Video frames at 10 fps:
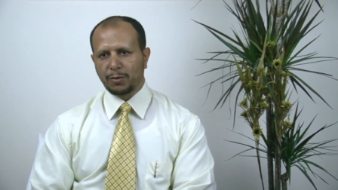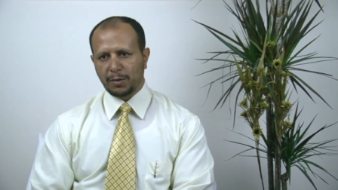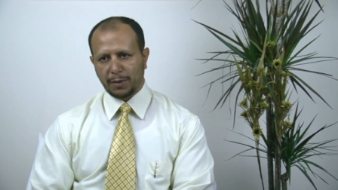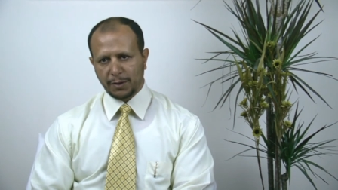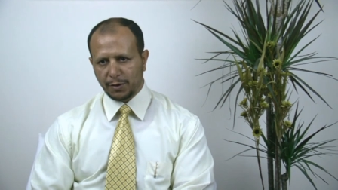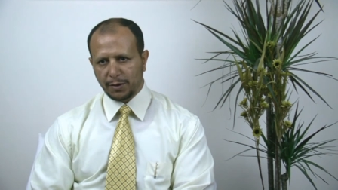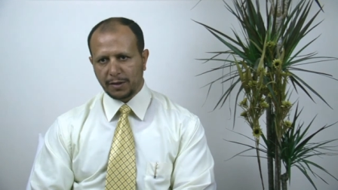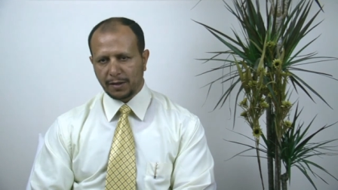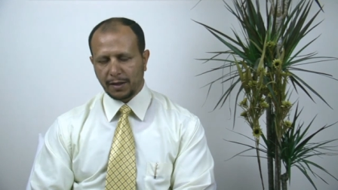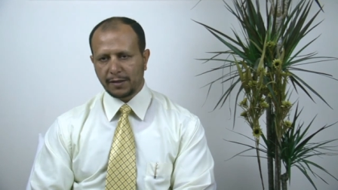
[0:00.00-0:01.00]
with my
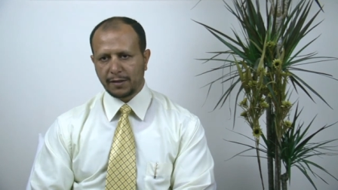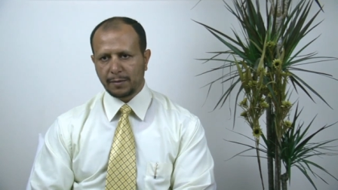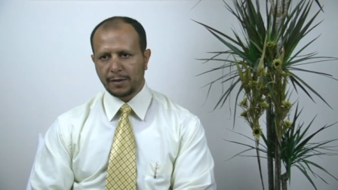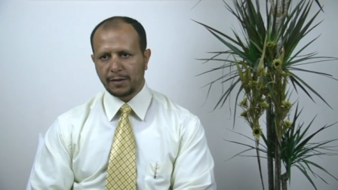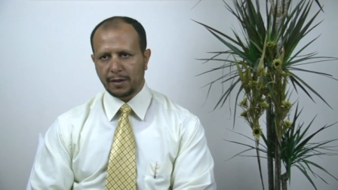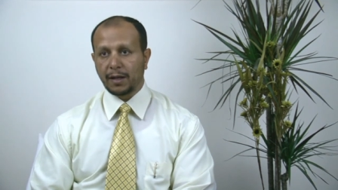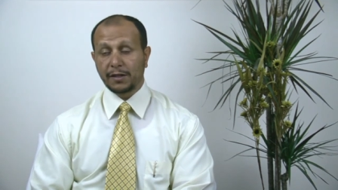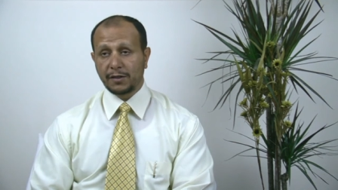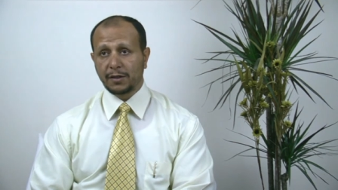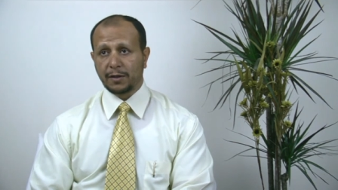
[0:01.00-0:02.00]
students
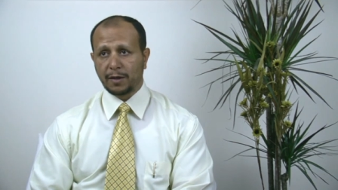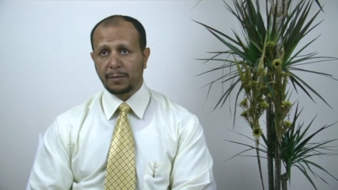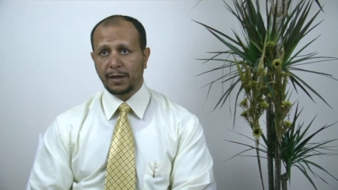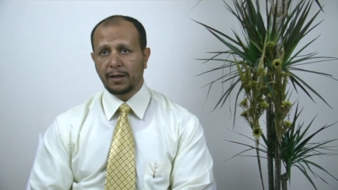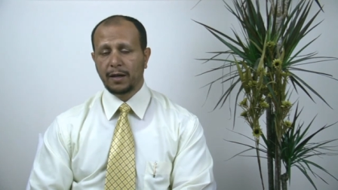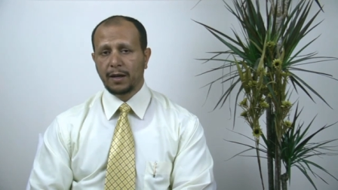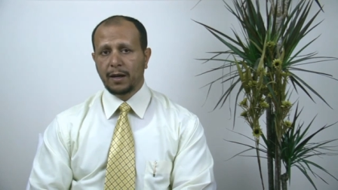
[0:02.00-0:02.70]
last year, I mean,